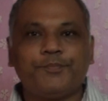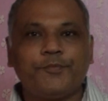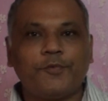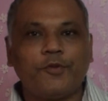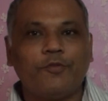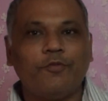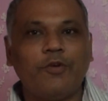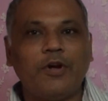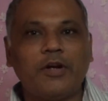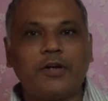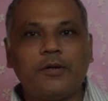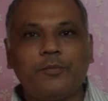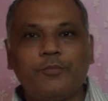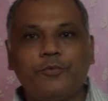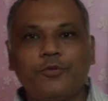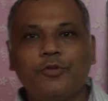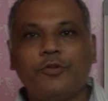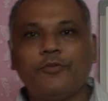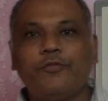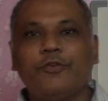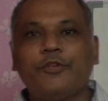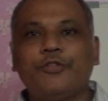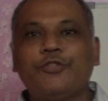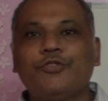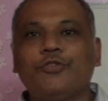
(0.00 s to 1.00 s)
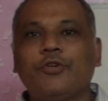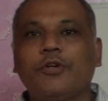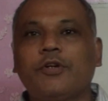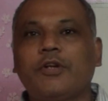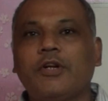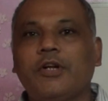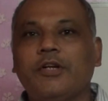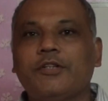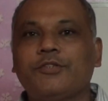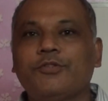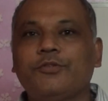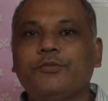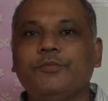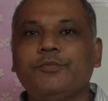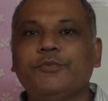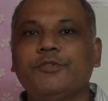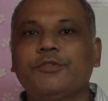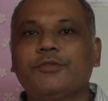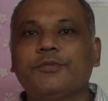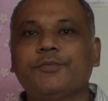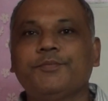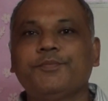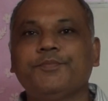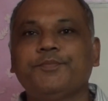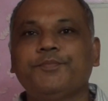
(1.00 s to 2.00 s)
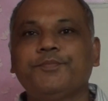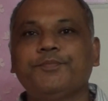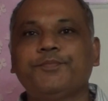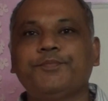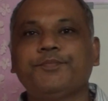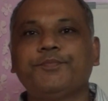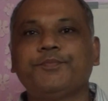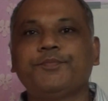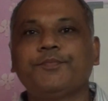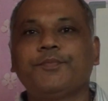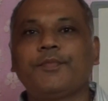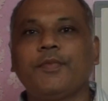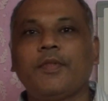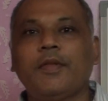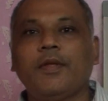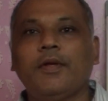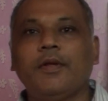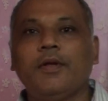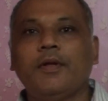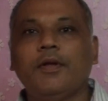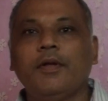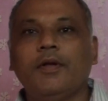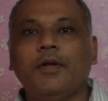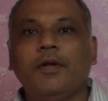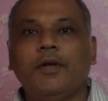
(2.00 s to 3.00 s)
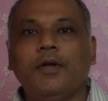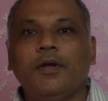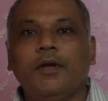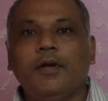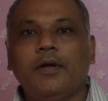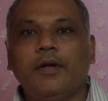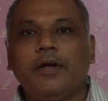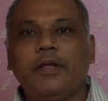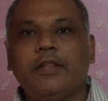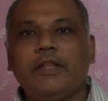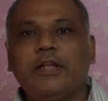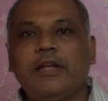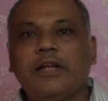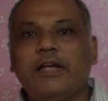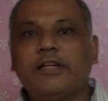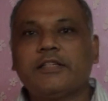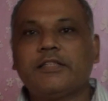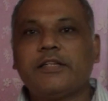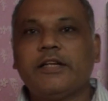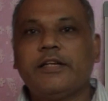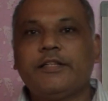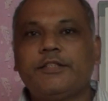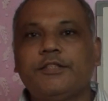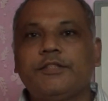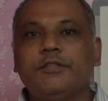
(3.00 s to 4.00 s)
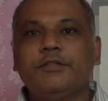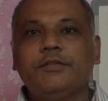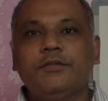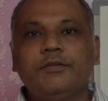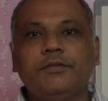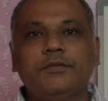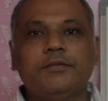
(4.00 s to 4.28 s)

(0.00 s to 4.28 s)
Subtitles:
Welcome to the virtual classrooms. In the last lecture,